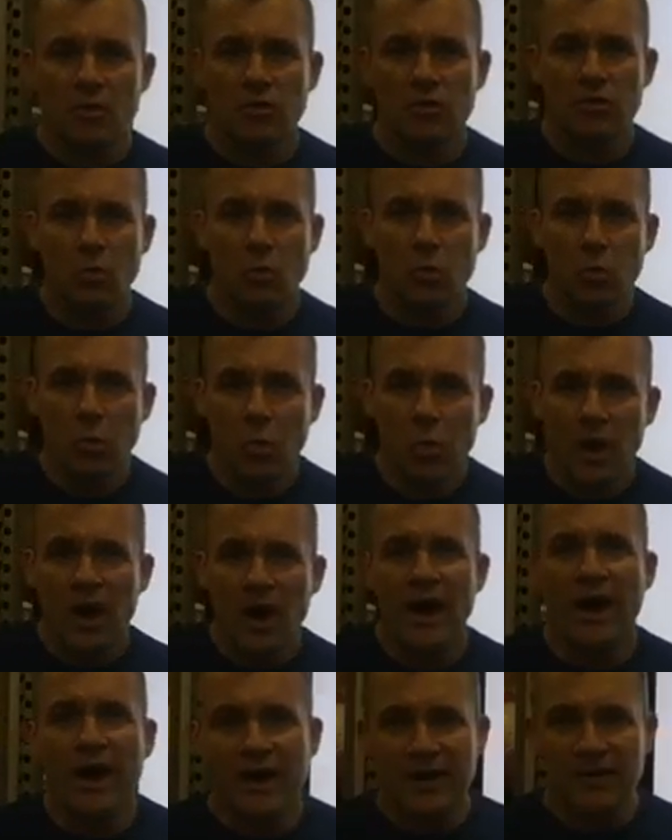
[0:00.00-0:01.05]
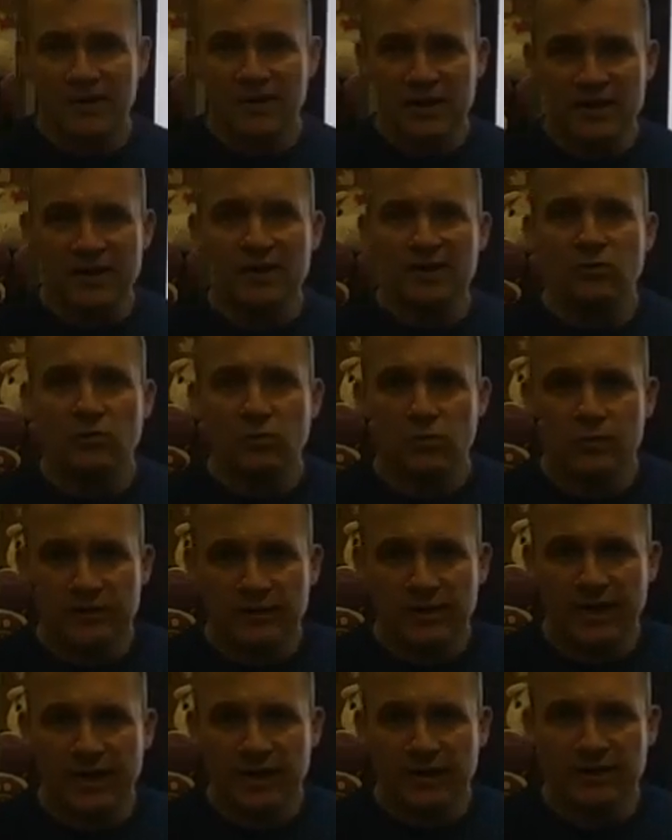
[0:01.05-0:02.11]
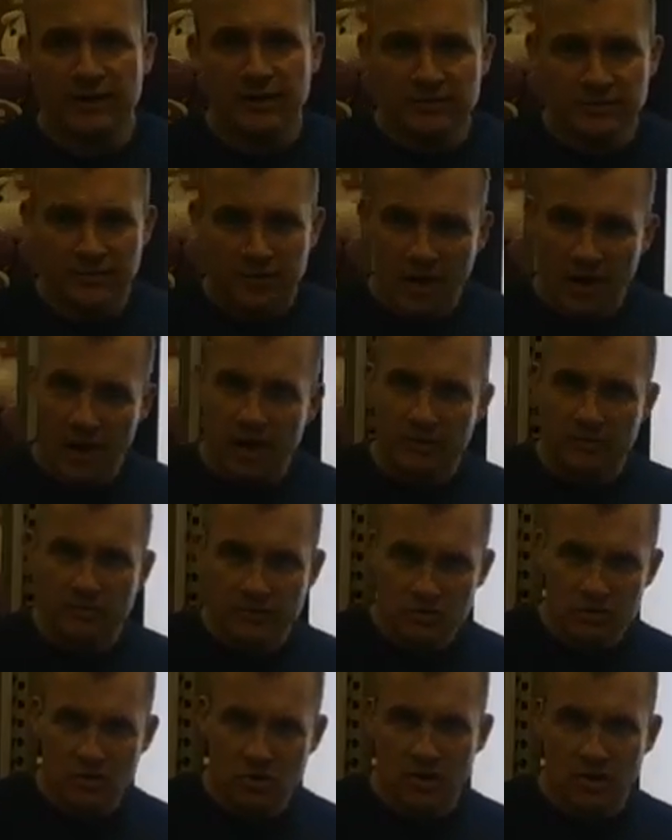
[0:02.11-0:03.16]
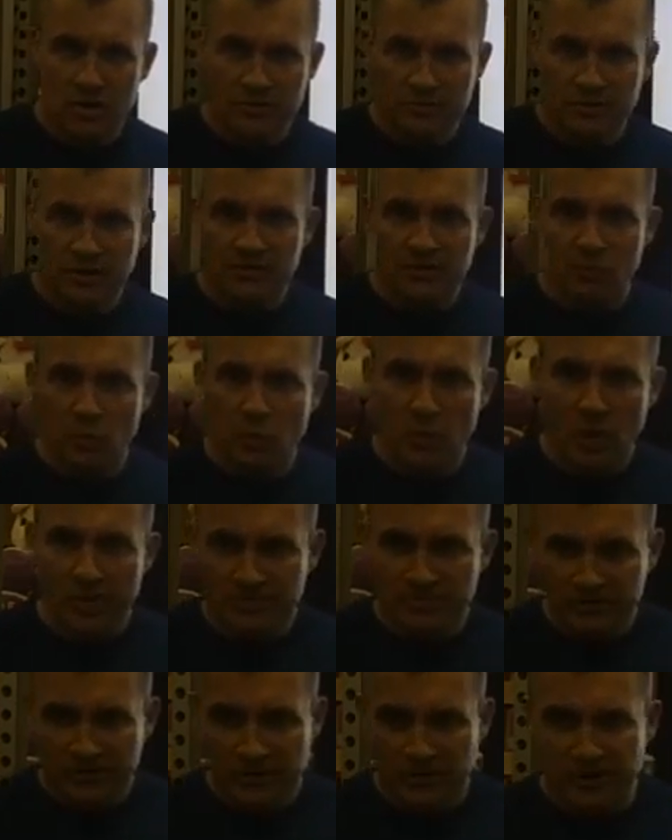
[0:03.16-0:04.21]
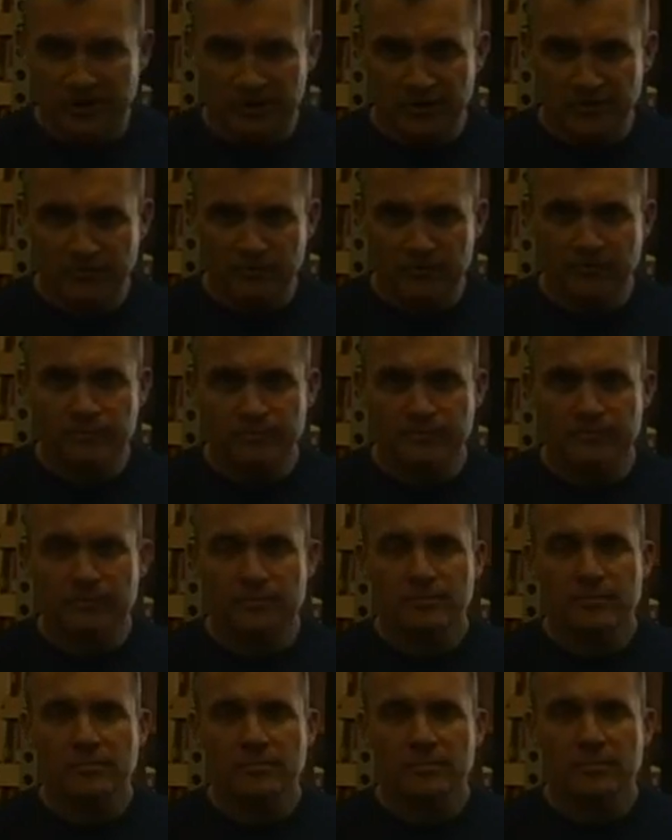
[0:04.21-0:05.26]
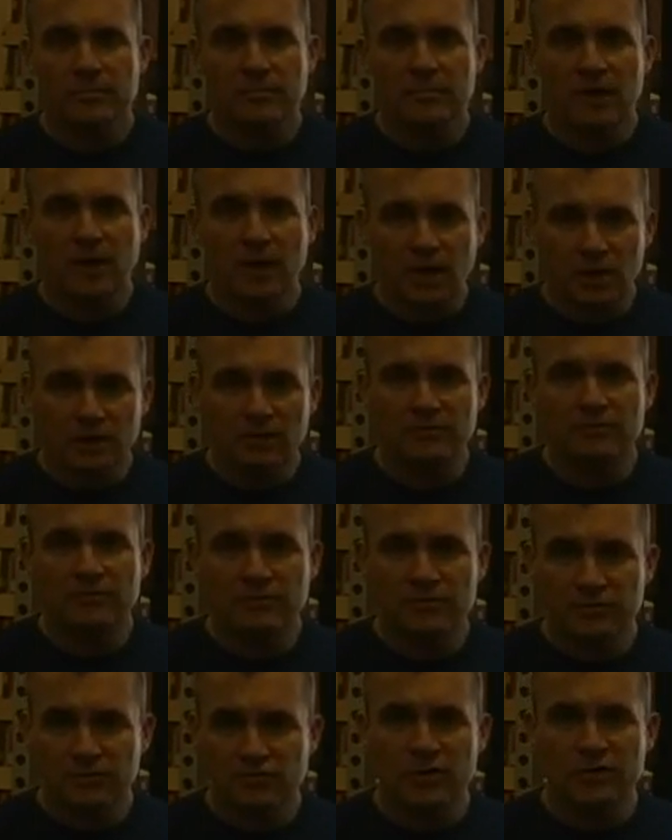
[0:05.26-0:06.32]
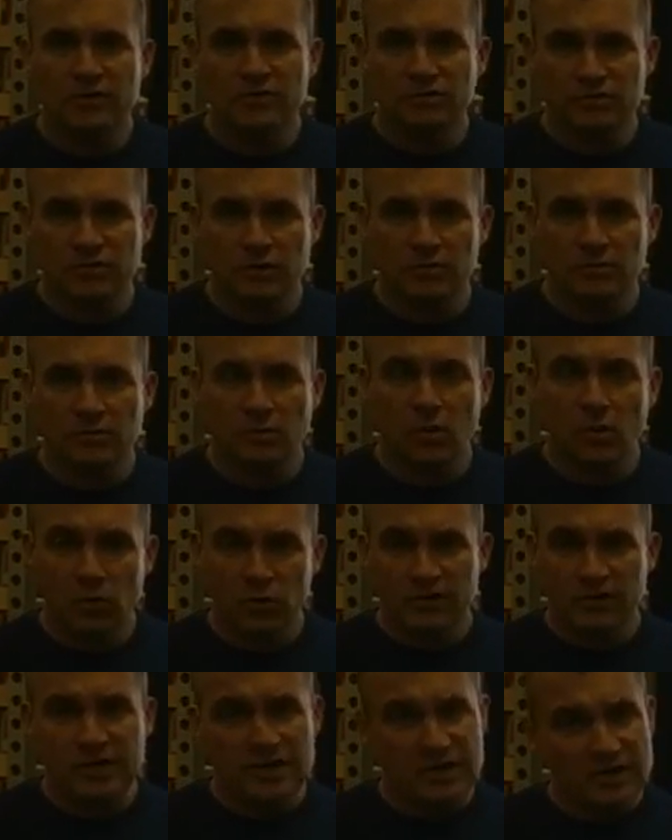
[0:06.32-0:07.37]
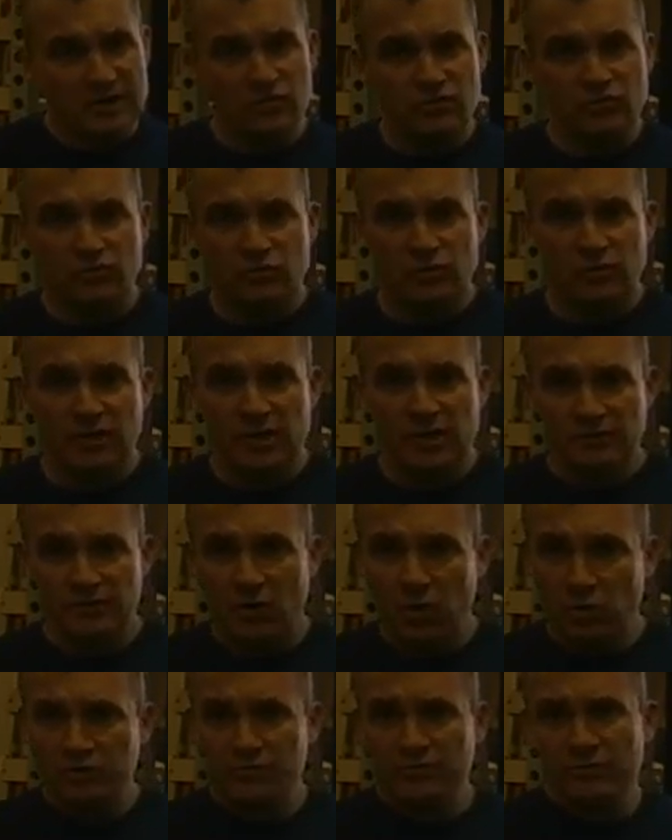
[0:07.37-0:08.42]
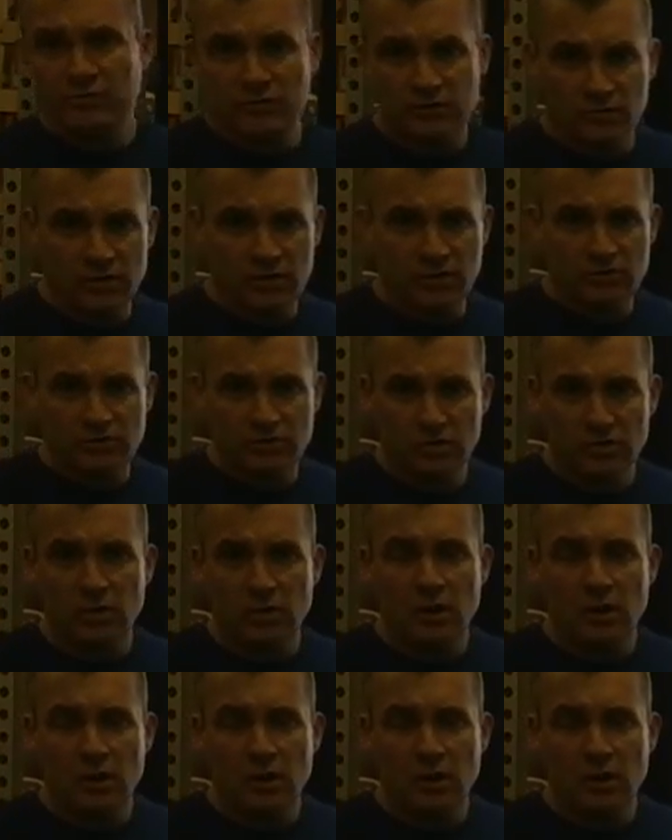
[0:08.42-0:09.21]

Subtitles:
the why they need to attend is on the website of the trade show or the industry that is hosting the trade show.